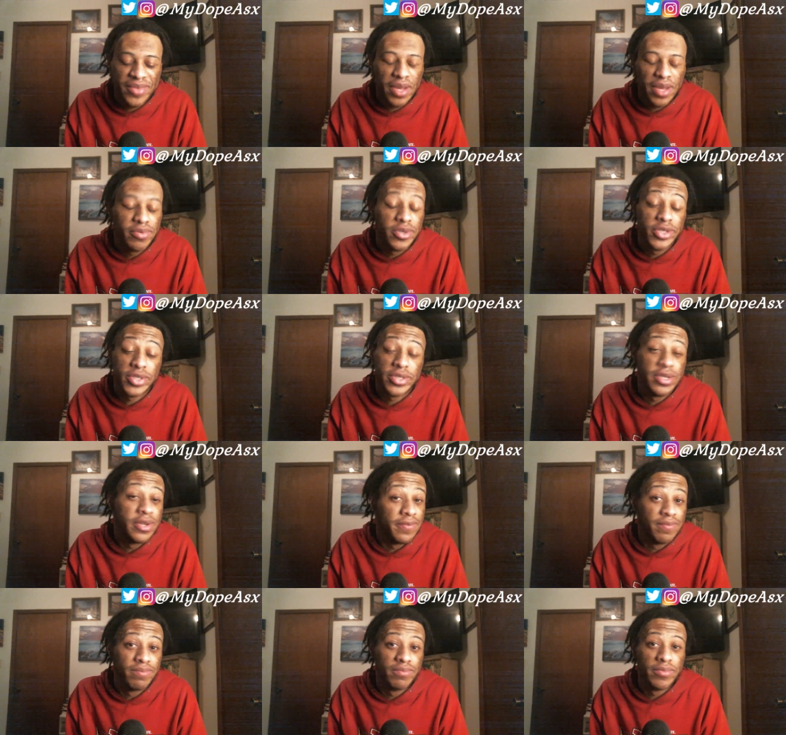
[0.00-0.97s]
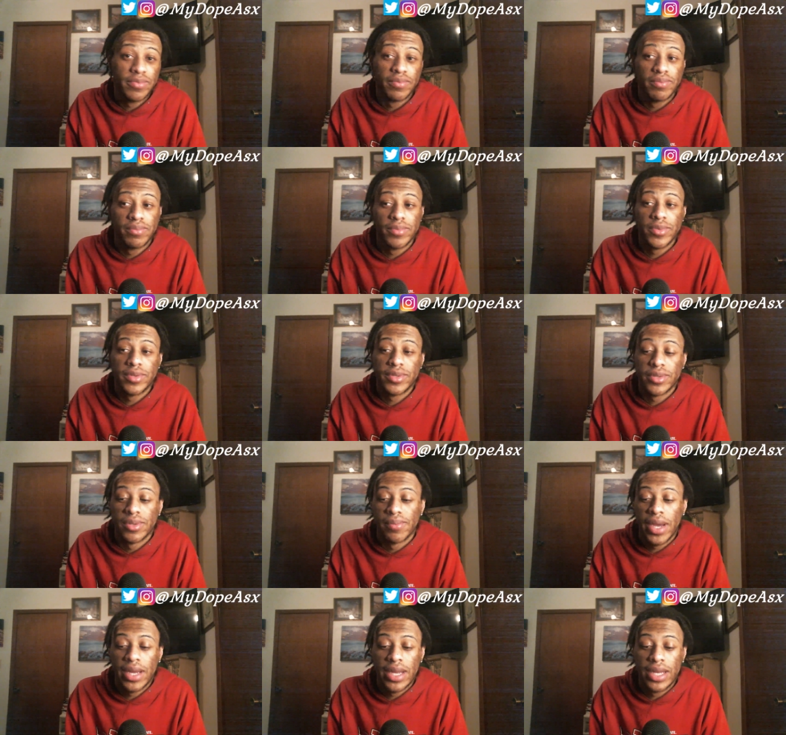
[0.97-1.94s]
pretty sure if
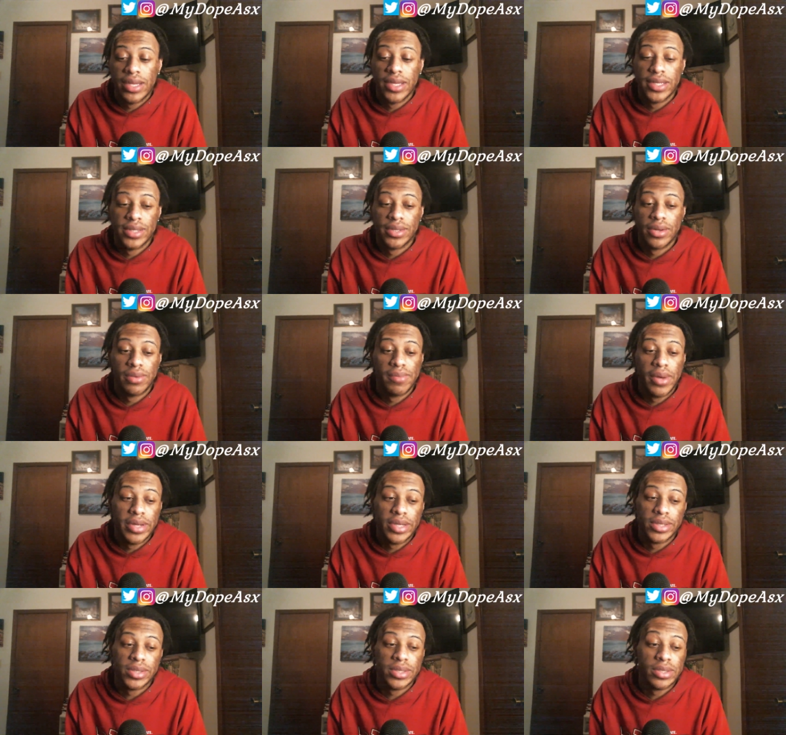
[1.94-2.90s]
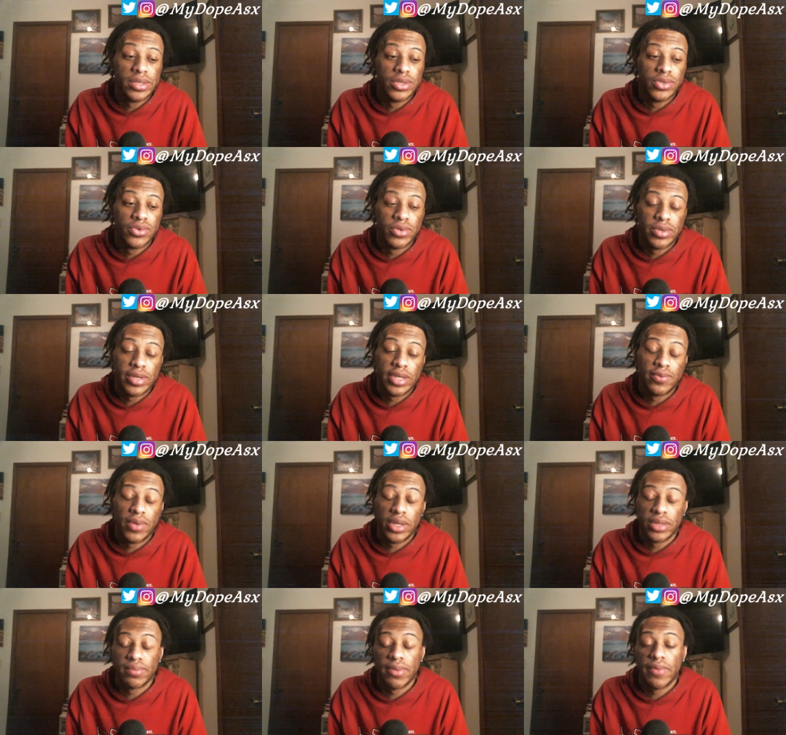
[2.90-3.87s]
somebody that doesn't know about Angelina Jordan that's
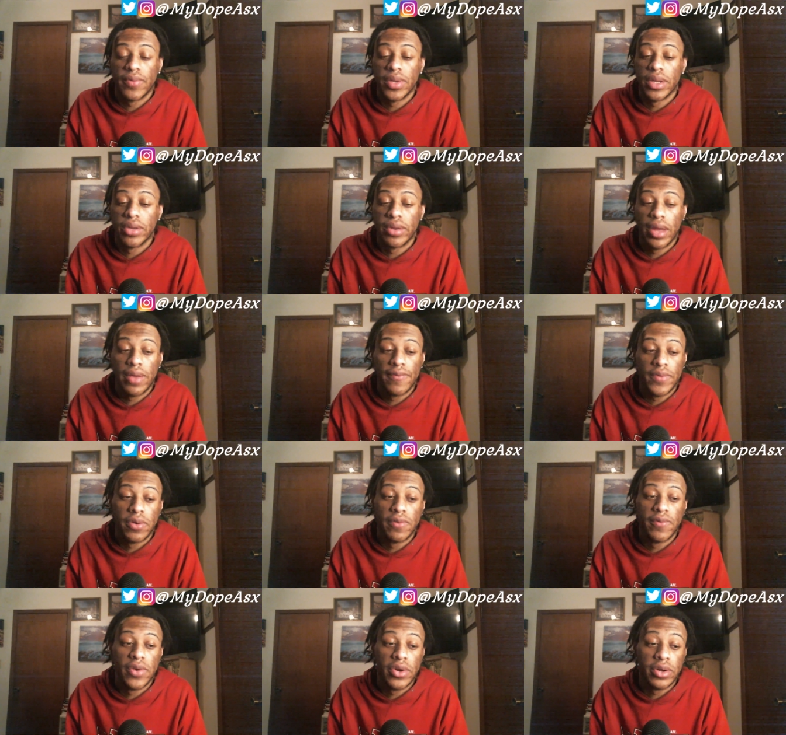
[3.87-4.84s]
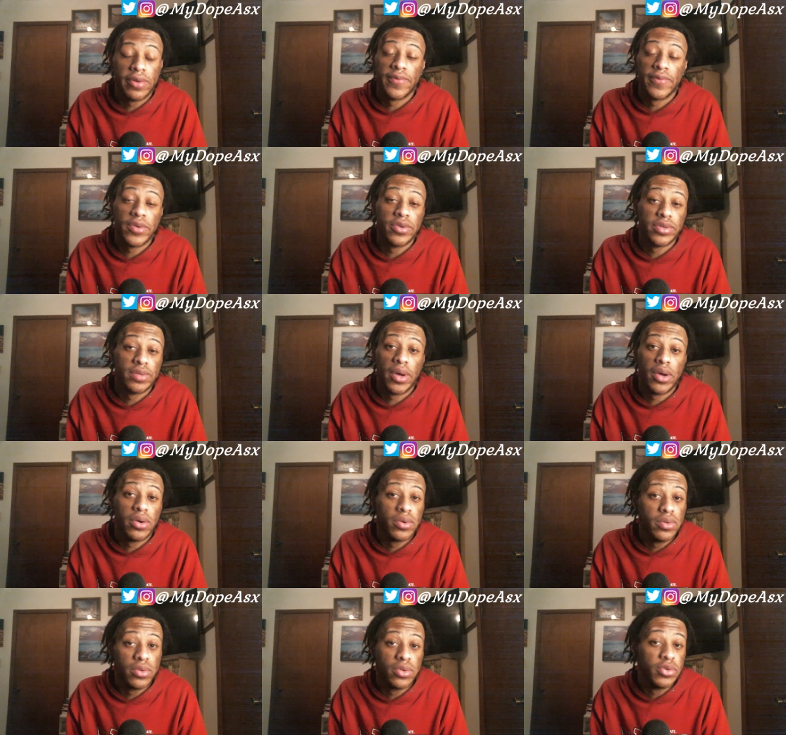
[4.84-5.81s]
watching my video, they feel very confused
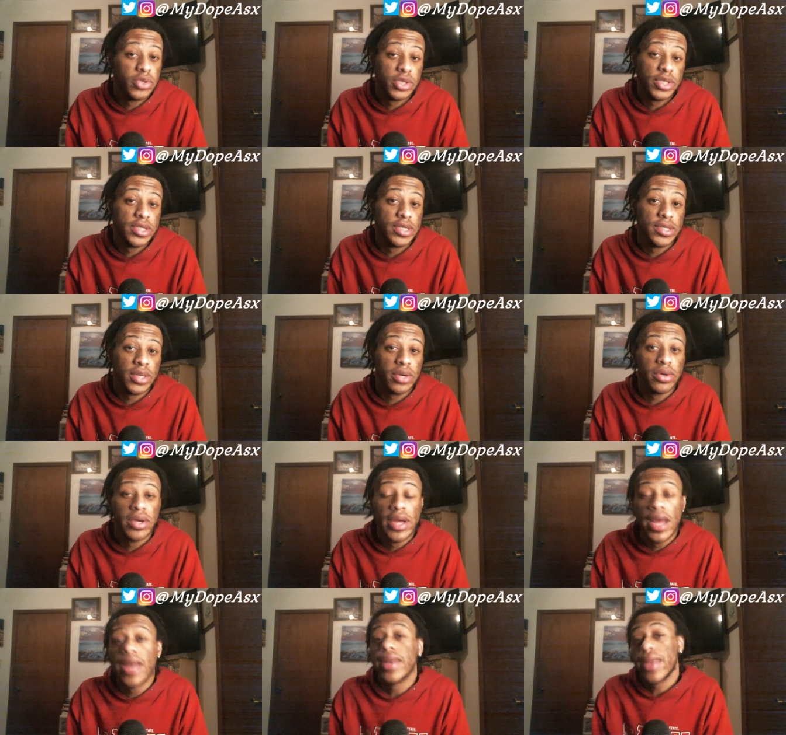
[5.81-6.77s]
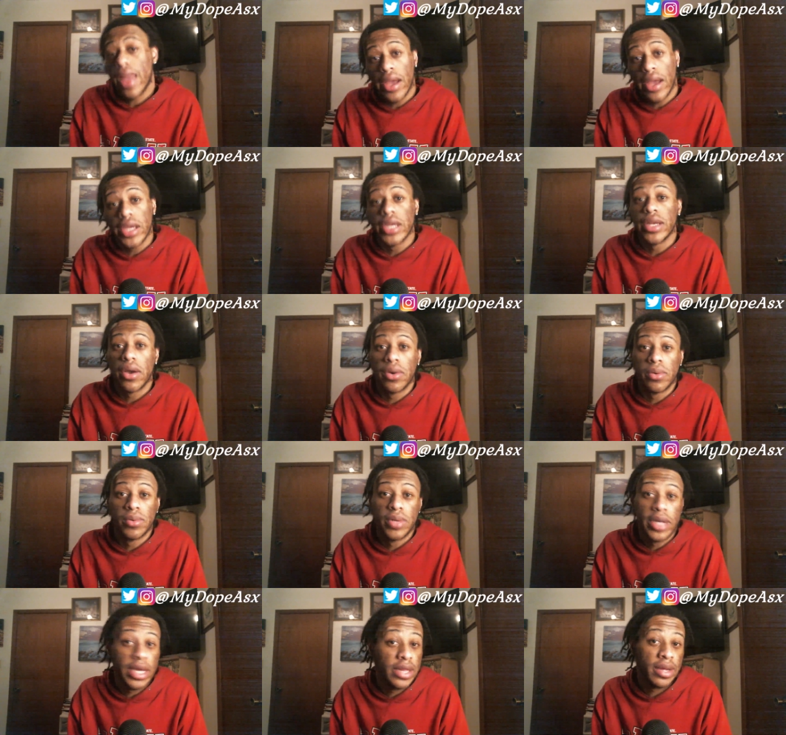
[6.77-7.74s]
about who she is. So now you know.
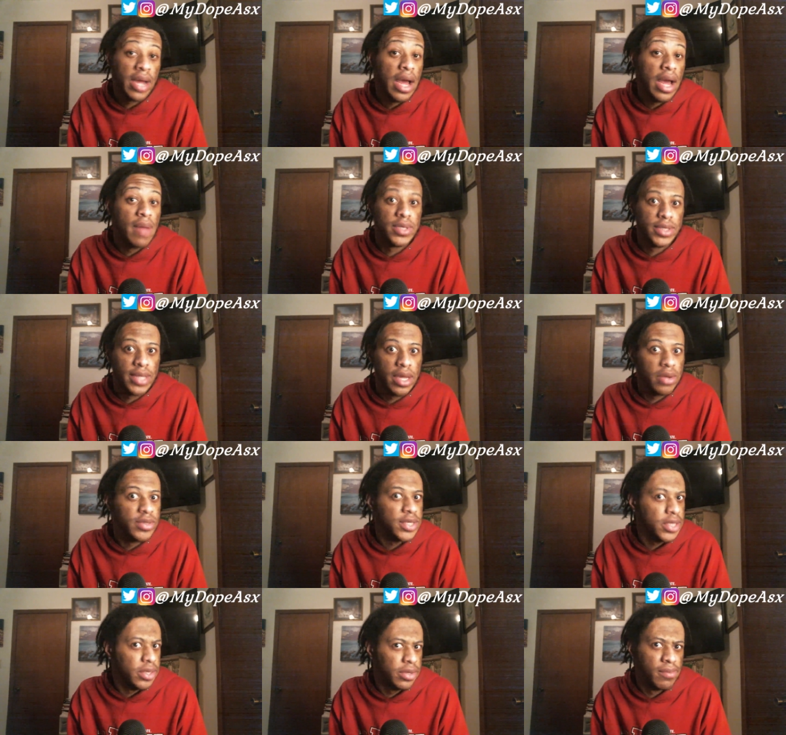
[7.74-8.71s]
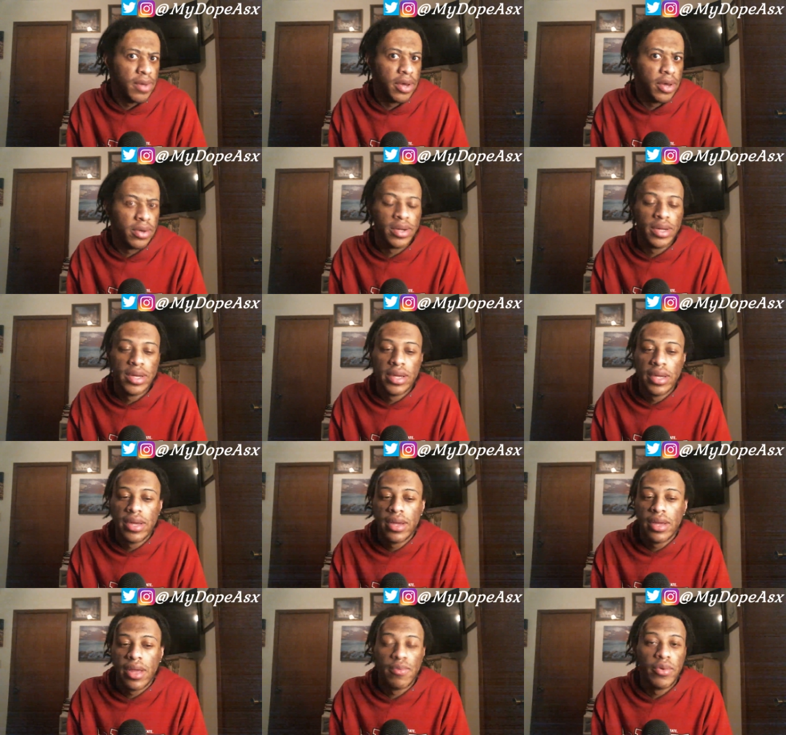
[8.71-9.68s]
Look at the comments. They'll tell you about her.
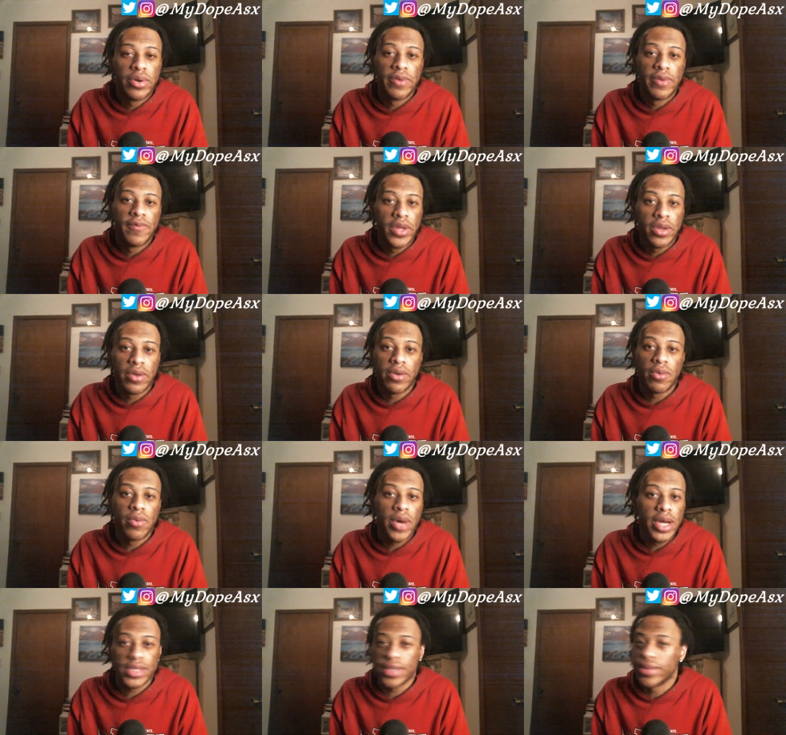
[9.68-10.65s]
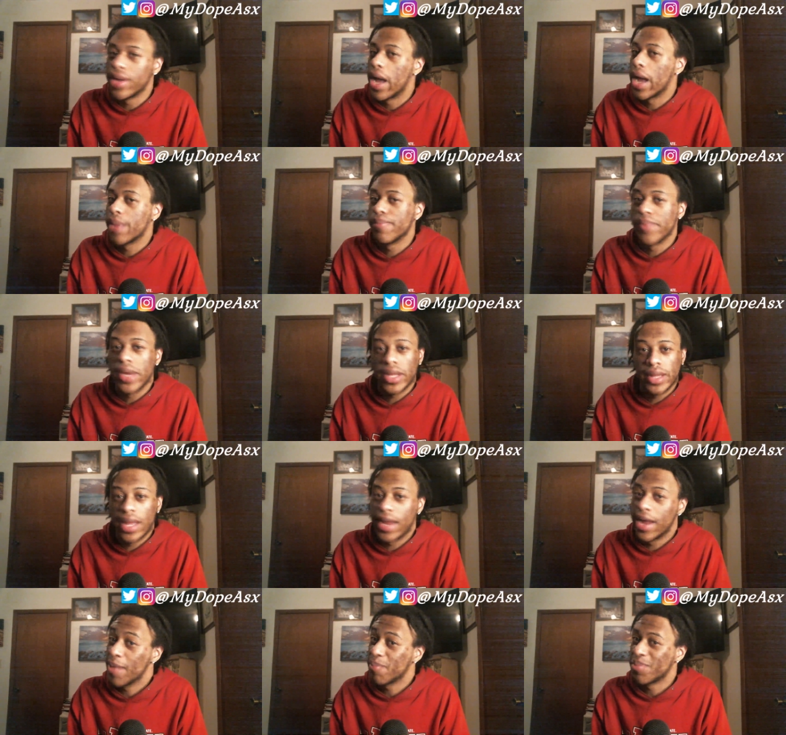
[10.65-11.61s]
If you want a video to watch, I bet they
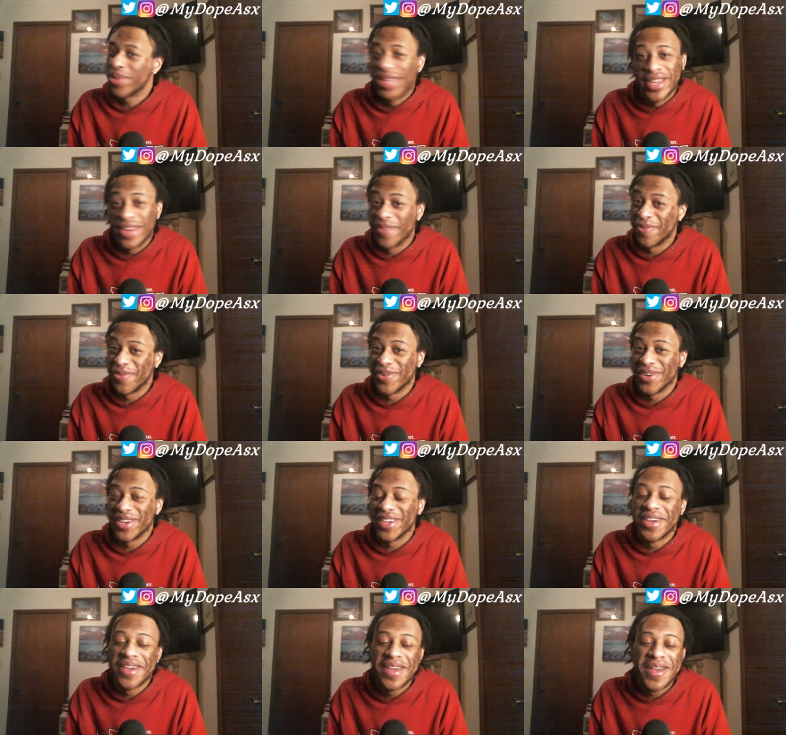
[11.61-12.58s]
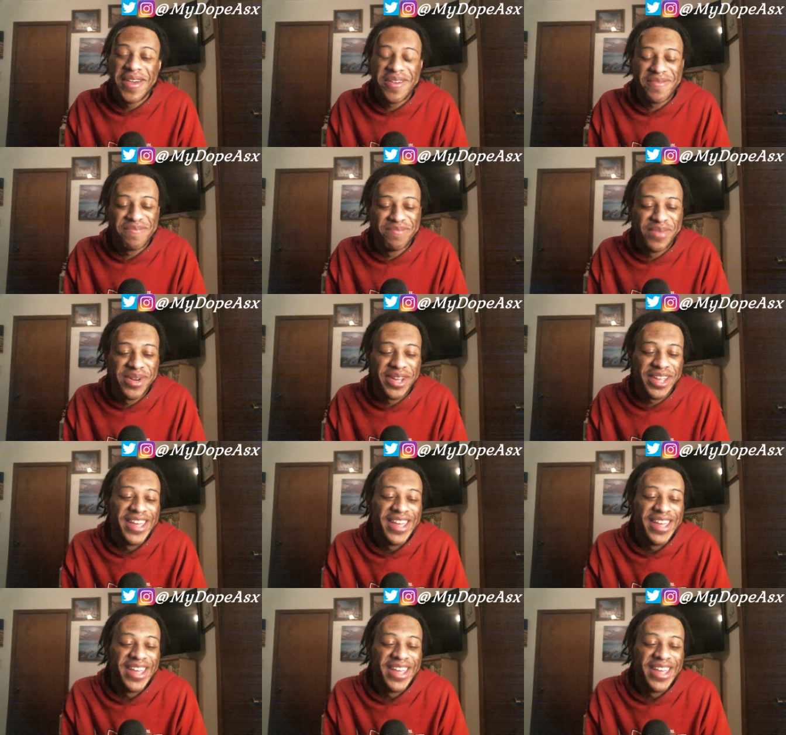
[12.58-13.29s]
got plenty for you. But